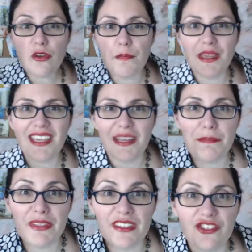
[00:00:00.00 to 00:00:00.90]
being in a
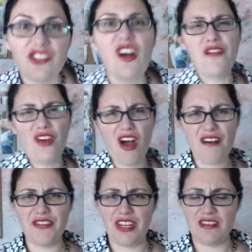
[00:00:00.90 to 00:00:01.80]
position of
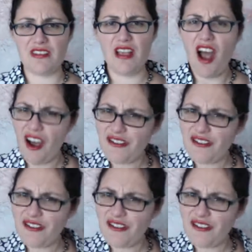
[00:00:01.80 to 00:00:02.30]
confidence,